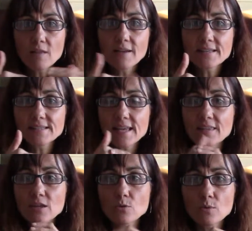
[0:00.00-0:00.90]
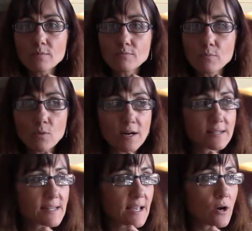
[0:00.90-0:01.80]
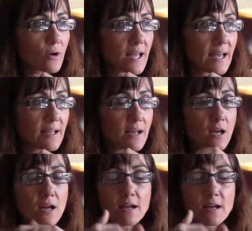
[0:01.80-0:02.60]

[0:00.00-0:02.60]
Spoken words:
Like, say that you would want to say, okay,